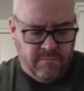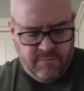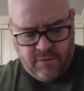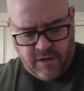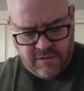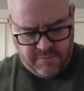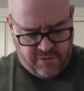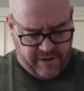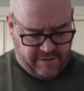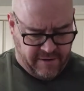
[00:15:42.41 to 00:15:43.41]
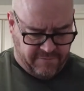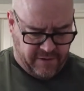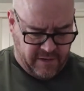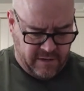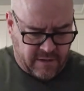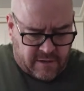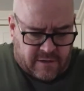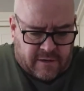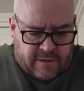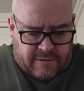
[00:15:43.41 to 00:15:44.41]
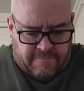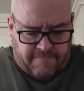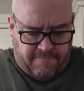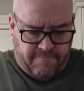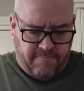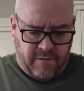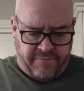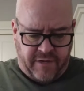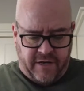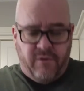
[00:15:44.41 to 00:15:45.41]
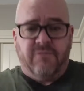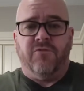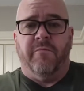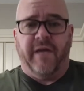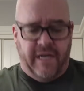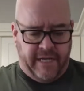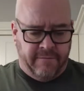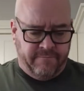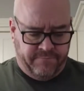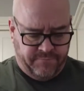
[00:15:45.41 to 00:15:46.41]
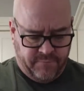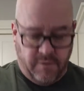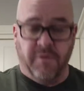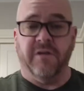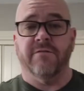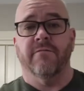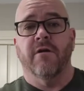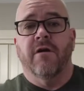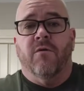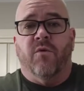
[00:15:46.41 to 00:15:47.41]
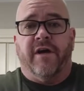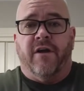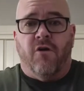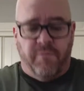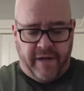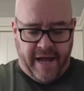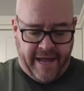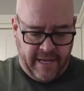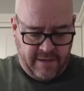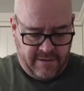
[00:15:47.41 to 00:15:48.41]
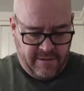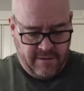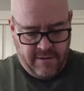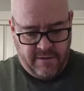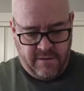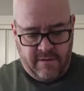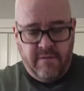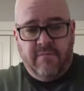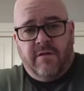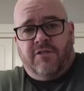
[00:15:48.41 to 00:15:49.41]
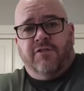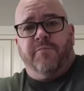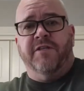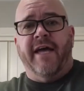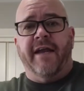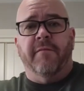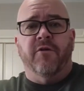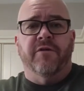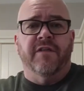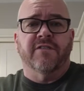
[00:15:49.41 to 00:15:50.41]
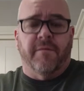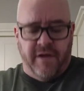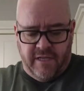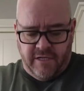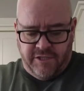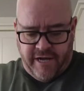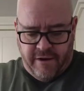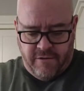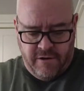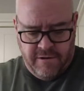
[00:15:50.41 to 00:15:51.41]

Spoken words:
Toss them around every. I've got to go out to a meeting. I'm a work at home guy. Let's just pretend I'm doing this on my lunch hour.